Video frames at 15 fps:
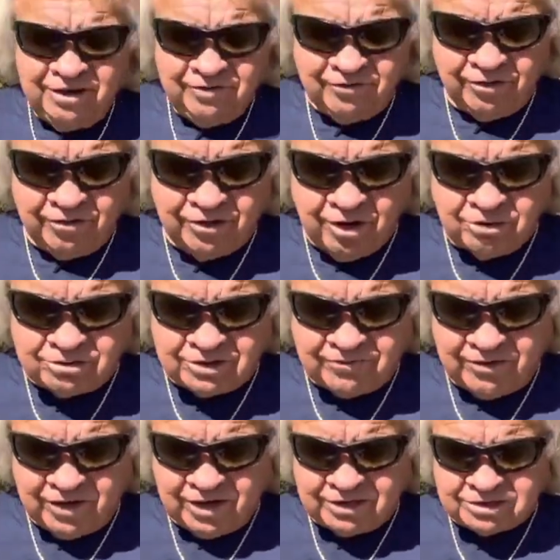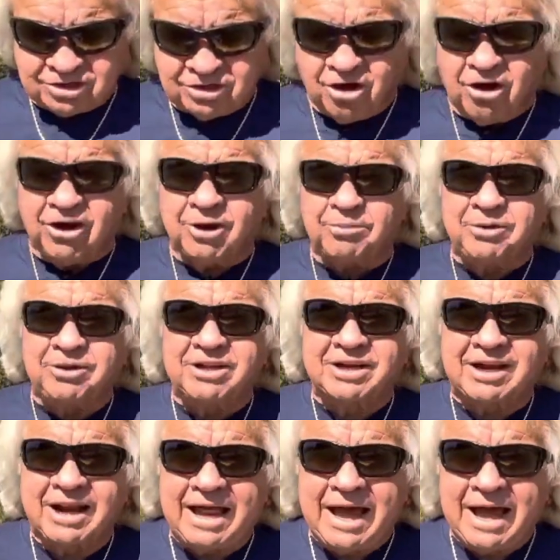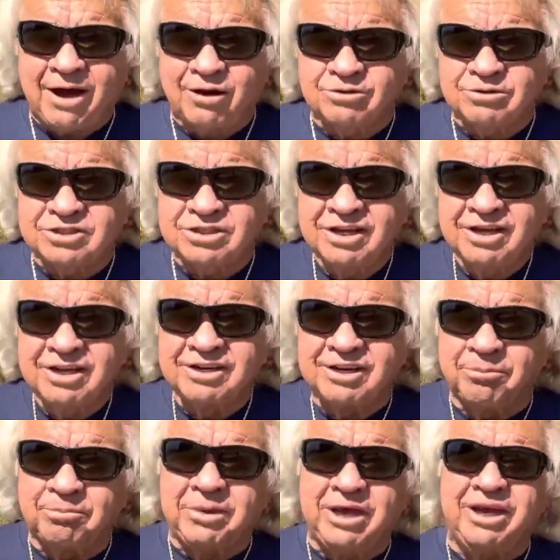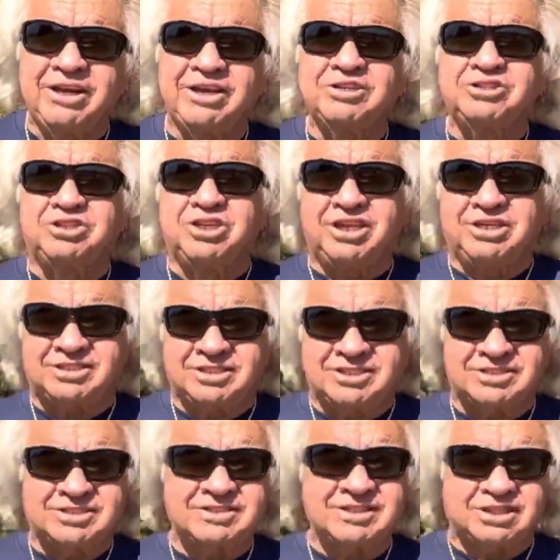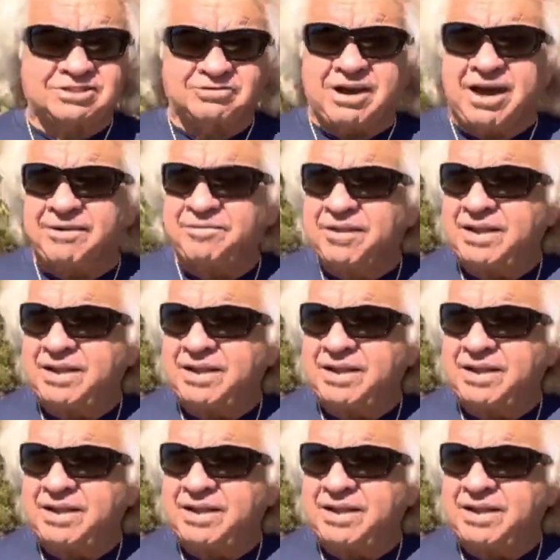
for those of us caught up in the clouds to meet Jesus. That's right.